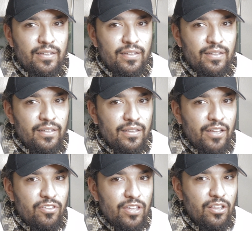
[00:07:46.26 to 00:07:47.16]

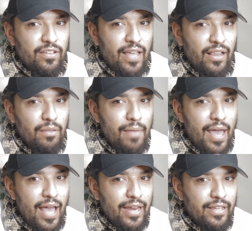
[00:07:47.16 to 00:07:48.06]
like, she looks hella
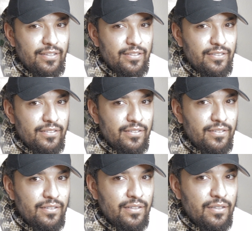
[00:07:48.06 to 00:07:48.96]
mad,
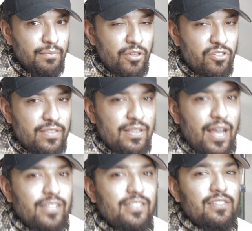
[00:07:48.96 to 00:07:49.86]
but she's
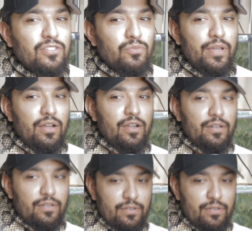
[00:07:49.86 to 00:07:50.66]
not. She's a sweetheart.